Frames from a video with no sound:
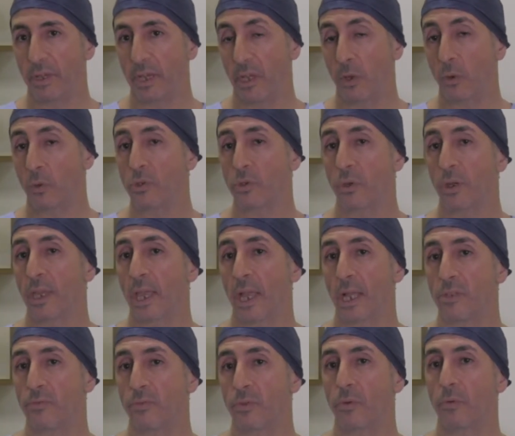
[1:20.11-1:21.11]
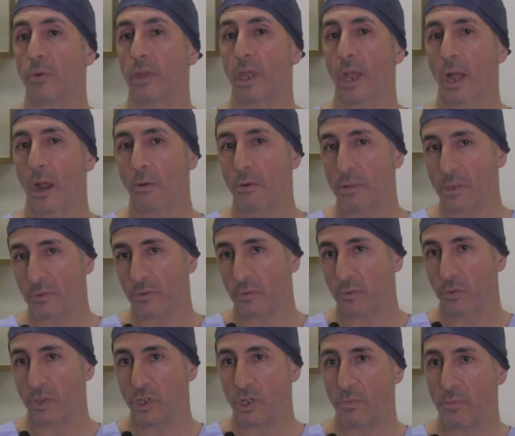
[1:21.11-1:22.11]
It also accounts for the recurrence of
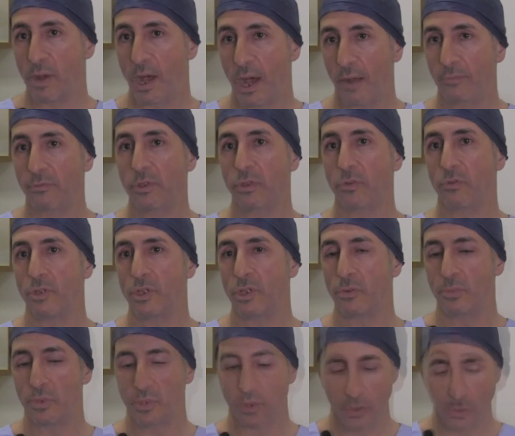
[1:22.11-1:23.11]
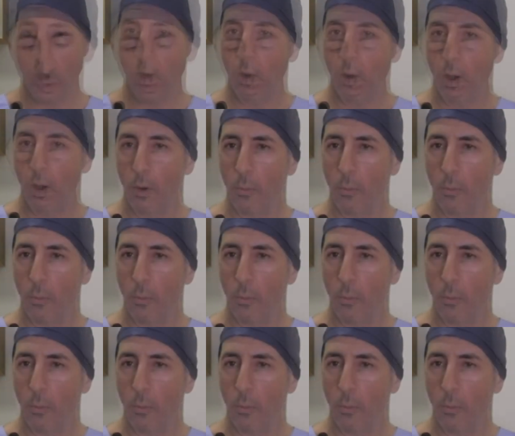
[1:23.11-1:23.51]
pterygium after pterygium surgery.